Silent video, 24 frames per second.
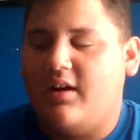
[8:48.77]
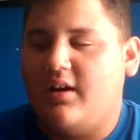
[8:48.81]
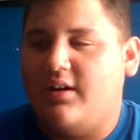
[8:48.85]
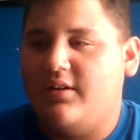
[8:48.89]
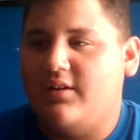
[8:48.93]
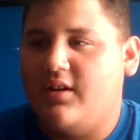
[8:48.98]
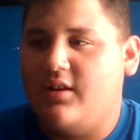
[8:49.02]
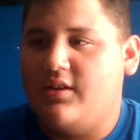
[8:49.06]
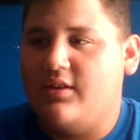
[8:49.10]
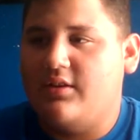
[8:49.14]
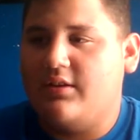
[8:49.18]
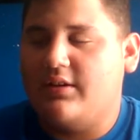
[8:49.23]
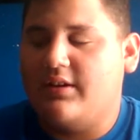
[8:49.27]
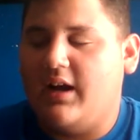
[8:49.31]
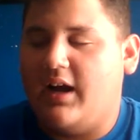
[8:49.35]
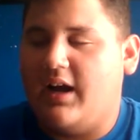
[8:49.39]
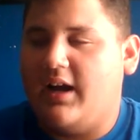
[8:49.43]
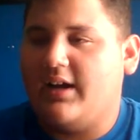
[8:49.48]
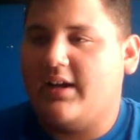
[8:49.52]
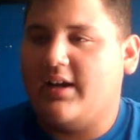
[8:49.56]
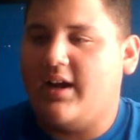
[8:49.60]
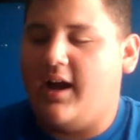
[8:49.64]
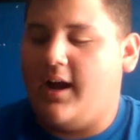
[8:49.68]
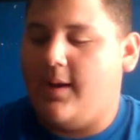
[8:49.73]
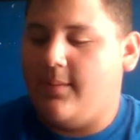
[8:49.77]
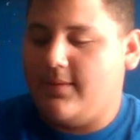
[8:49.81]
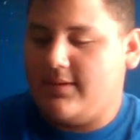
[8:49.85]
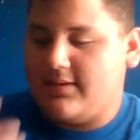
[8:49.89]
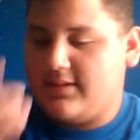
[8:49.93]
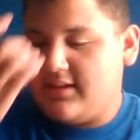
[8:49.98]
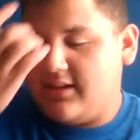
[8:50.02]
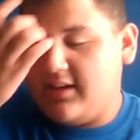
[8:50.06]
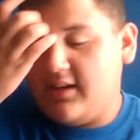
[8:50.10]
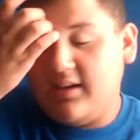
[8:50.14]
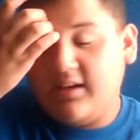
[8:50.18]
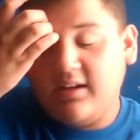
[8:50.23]
another guy
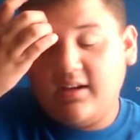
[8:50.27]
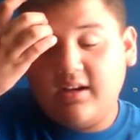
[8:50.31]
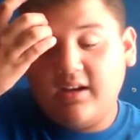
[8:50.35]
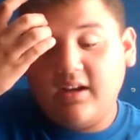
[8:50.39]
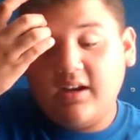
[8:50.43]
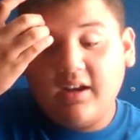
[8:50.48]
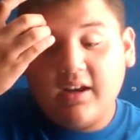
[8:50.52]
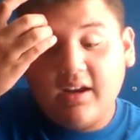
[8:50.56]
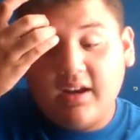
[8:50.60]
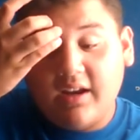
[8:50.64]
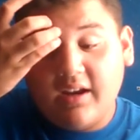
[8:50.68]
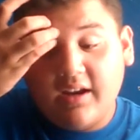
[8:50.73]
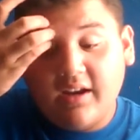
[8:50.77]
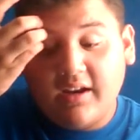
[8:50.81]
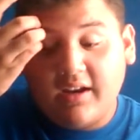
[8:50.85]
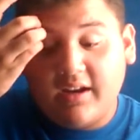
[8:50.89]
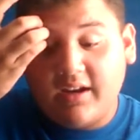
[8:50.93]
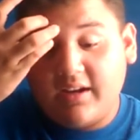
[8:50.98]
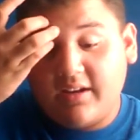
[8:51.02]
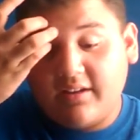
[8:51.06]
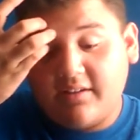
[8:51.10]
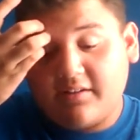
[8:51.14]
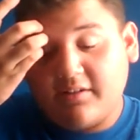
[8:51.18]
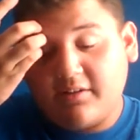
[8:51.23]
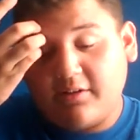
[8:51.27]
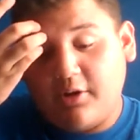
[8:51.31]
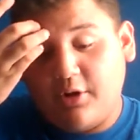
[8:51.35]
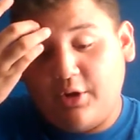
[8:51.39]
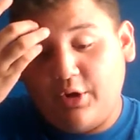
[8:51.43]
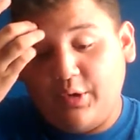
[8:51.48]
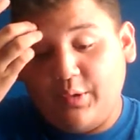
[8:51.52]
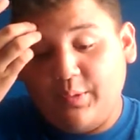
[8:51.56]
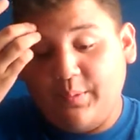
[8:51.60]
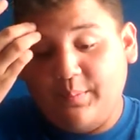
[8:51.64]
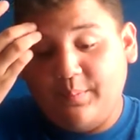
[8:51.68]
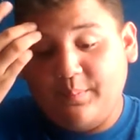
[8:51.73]
commented, and
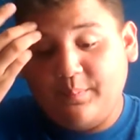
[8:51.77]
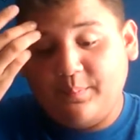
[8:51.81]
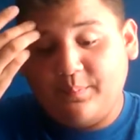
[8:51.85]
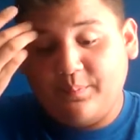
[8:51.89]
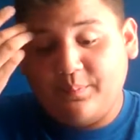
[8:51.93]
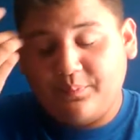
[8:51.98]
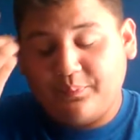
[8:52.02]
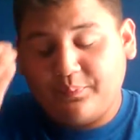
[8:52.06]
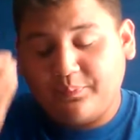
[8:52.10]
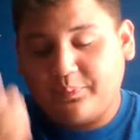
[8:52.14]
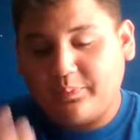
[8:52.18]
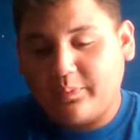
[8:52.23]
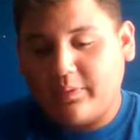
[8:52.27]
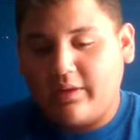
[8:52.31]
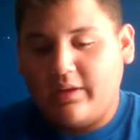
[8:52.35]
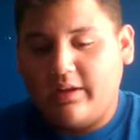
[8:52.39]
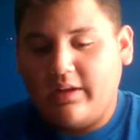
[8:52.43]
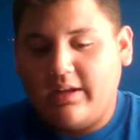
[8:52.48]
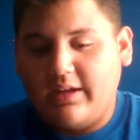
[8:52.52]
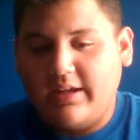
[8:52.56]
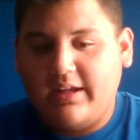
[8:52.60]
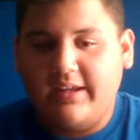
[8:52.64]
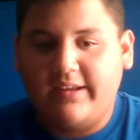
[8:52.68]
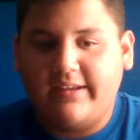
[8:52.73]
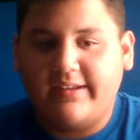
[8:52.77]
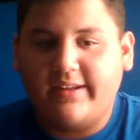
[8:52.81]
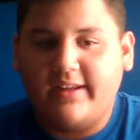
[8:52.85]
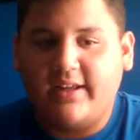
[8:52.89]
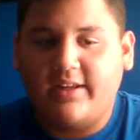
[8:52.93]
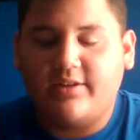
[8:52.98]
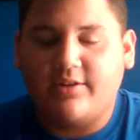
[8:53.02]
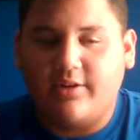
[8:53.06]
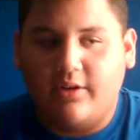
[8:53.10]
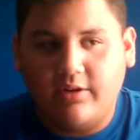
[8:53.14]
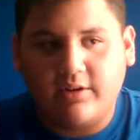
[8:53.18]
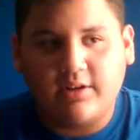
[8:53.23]
so he
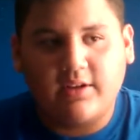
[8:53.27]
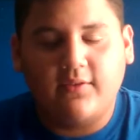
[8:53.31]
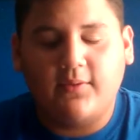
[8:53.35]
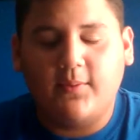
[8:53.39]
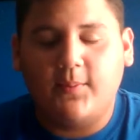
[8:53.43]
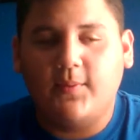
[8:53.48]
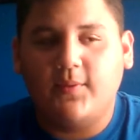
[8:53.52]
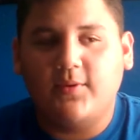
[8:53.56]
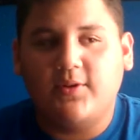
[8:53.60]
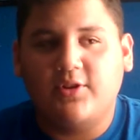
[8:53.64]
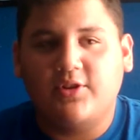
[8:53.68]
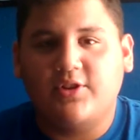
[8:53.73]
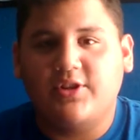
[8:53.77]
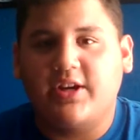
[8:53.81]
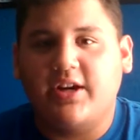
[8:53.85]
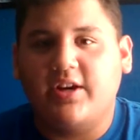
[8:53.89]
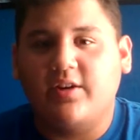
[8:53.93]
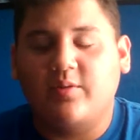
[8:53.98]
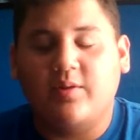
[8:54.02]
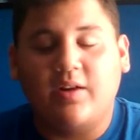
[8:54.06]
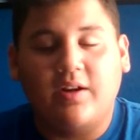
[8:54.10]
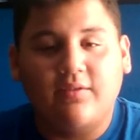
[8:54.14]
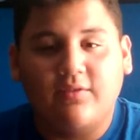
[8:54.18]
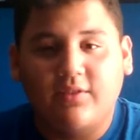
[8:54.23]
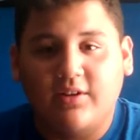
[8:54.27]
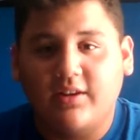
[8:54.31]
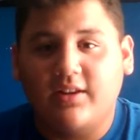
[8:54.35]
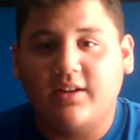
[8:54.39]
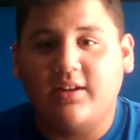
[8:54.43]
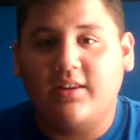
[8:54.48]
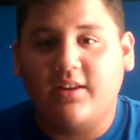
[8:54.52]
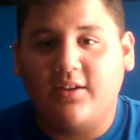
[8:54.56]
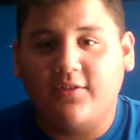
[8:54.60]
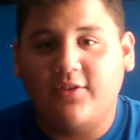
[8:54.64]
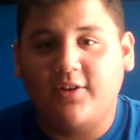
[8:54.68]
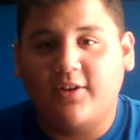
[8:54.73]
said, don't give up on your channel. I
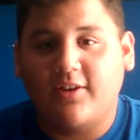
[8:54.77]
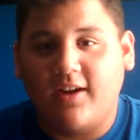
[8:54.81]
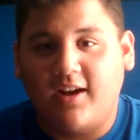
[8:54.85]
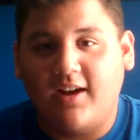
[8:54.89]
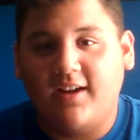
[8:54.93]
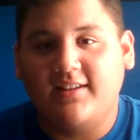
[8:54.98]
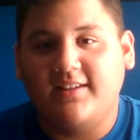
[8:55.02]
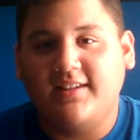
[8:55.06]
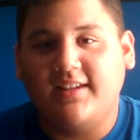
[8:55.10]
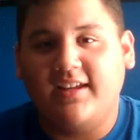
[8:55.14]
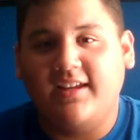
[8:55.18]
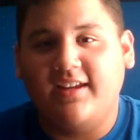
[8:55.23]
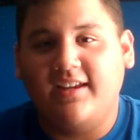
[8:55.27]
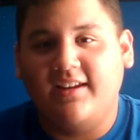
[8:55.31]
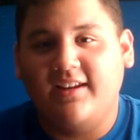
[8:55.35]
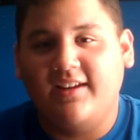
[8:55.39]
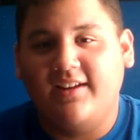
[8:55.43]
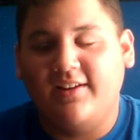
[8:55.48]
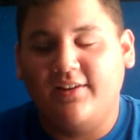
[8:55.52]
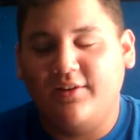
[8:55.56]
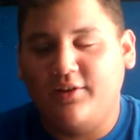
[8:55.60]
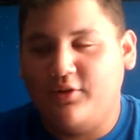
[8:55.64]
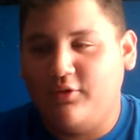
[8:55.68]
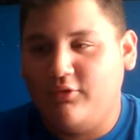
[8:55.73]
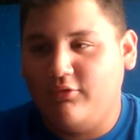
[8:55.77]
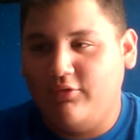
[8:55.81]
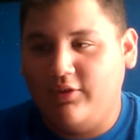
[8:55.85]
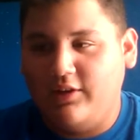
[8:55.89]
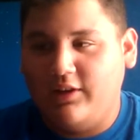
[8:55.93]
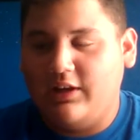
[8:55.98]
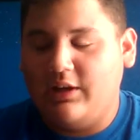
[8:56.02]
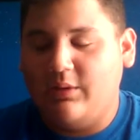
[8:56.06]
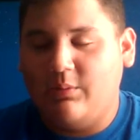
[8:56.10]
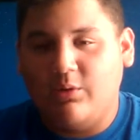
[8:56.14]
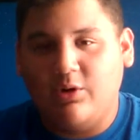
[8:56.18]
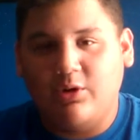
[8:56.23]
really love your content. Uh, it
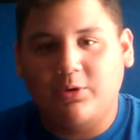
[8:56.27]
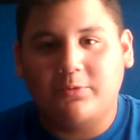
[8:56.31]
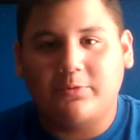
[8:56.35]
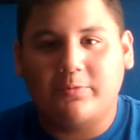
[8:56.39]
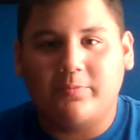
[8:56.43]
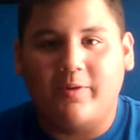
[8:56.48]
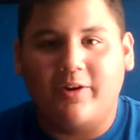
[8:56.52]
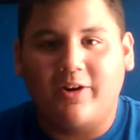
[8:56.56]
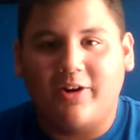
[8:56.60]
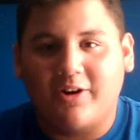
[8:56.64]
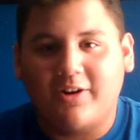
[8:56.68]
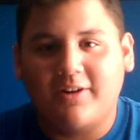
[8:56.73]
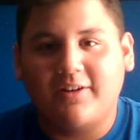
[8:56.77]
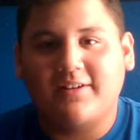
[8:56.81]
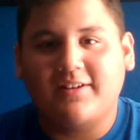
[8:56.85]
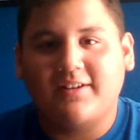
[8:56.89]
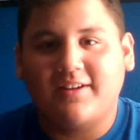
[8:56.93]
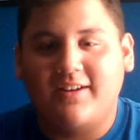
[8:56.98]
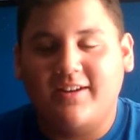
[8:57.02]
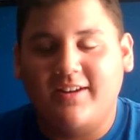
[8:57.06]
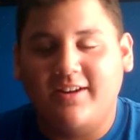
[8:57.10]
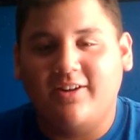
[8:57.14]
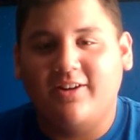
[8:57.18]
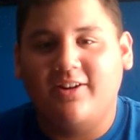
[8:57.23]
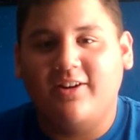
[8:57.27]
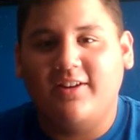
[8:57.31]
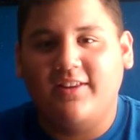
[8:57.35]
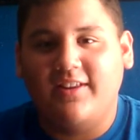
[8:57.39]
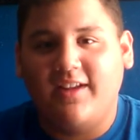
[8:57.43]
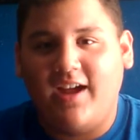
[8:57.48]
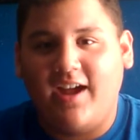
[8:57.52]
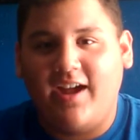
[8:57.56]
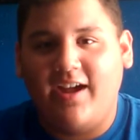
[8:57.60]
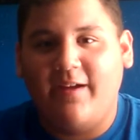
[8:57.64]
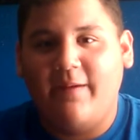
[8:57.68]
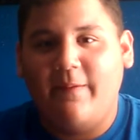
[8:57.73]
really warms my heart to hear all
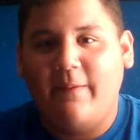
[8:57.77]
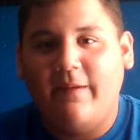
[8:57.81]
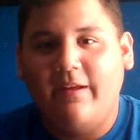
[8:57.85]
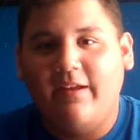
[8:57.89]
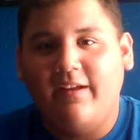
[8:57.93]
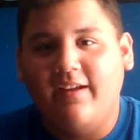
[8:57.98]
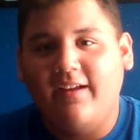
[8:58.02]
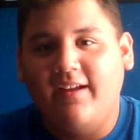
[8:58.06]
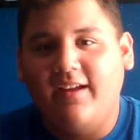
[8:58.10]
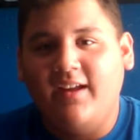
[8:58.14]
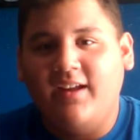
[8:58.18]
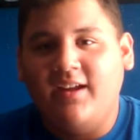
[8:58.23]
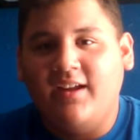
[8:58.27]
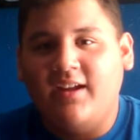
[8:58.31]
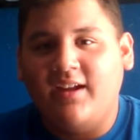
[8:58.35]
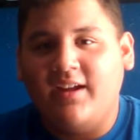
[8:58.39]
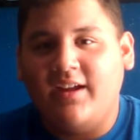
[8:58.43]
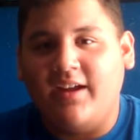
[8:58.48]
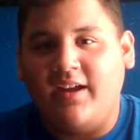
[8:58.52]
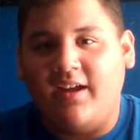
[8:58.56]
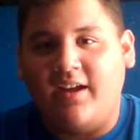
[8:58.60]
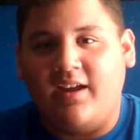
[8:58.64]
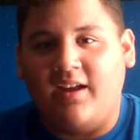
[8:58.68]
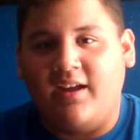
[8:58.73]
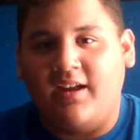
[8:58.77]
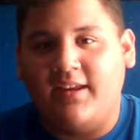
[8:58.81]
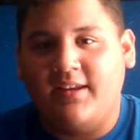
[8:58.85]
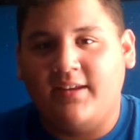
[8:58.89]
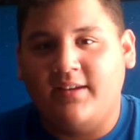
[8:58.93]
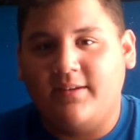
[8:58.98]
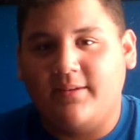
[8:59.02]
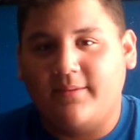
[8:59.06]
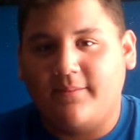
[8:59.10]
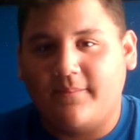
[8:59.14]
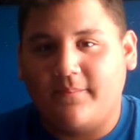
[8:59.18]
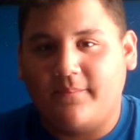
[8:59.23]
that.
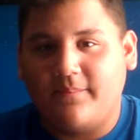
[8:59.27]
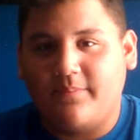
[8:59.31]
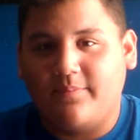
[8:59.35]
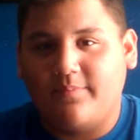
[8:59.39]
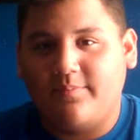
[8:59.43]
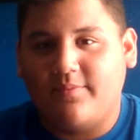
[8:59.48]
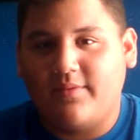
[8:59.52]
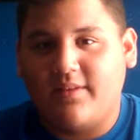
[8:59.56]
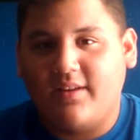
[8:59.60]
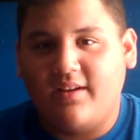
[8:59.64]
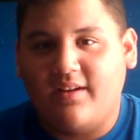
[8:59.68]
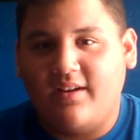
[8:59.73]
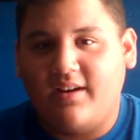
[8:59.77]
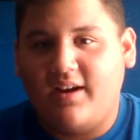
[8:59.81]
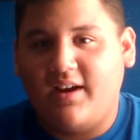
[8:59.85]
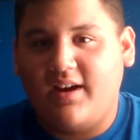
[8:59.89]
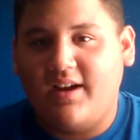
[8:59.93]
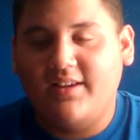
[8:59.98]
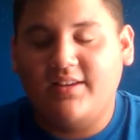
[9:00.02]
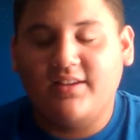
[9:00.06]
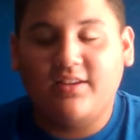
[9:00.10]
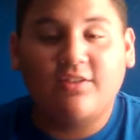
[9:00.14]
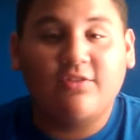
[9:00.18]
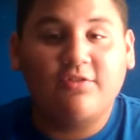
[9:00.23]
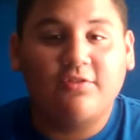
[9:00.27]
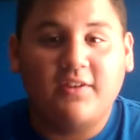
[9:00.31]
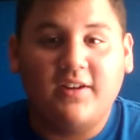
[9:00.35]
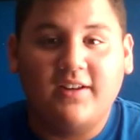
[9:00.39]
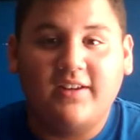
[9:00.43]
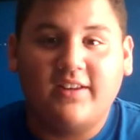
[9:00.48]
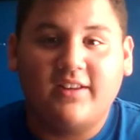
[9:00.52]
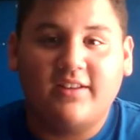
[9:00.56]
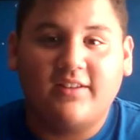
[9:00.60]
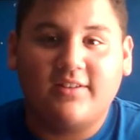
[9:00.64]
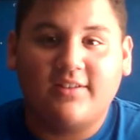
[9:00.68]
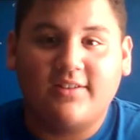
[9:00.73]
And I just
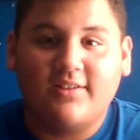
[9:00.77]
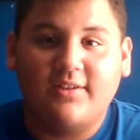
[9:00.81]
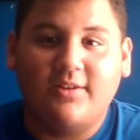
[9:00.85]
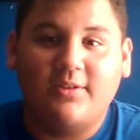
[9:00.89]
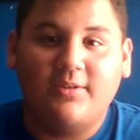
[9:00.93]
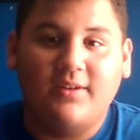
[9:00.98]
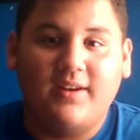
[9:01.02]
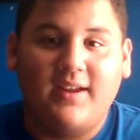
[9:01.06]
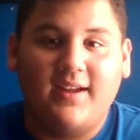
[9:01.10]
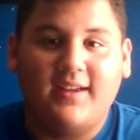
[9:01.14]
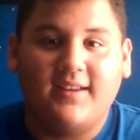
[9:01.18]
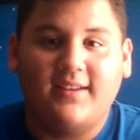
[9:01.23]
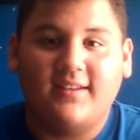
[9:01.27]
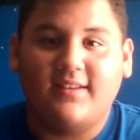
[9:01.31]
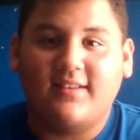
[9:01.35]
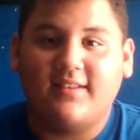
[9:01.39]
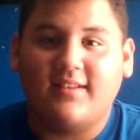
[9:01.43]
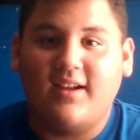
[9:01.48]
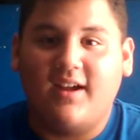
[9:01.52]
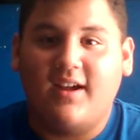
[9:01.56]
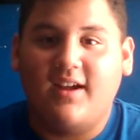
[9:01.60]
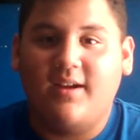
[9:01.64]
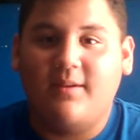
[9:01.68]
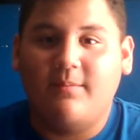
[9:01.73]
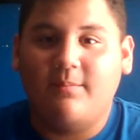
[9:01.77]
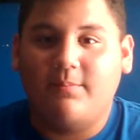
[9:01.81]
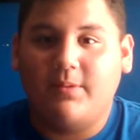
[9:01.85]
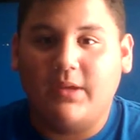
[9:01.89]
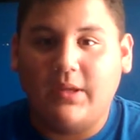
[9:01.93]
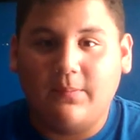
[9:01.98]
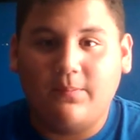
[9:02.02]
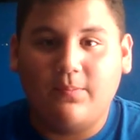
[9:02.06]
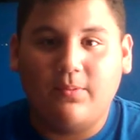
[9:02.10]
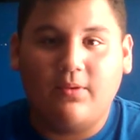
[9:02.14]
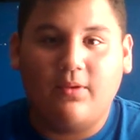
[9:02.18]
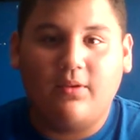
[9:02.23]
find it so nice that
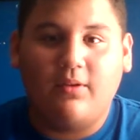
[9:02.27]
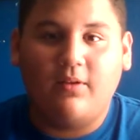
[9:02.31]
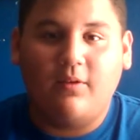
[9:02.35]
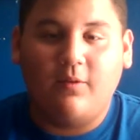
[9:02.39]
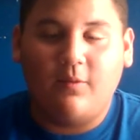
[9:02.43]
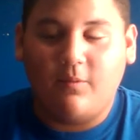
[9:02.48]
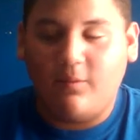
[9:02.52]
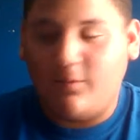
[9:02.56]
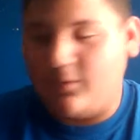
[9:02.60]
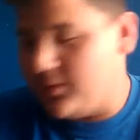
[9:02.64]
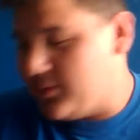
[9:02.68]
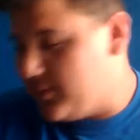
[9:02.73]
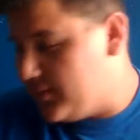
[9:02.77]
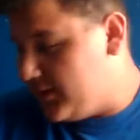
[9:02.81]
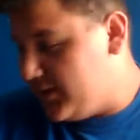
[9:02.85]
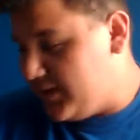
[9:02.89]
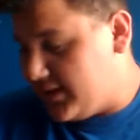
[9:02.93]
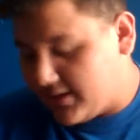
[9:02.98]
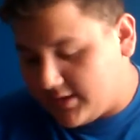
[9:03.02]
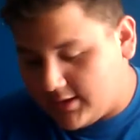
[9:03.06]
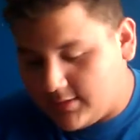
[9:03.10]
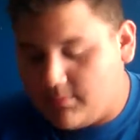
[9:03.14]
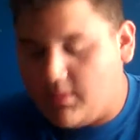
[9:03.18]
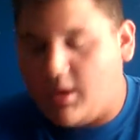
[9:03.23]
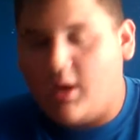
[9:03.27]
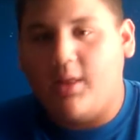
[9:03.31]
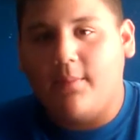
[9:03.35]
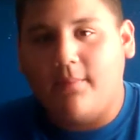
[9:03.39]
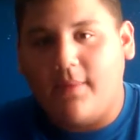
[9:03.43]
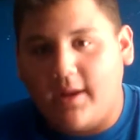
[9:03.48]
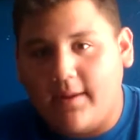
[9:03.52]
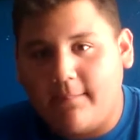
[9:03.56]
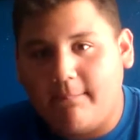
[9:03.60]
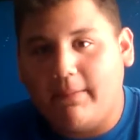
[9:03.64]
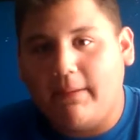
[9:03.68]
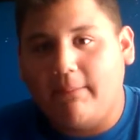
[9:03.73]
people, this small
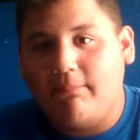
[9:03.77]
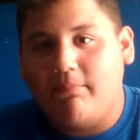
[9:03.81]
amount of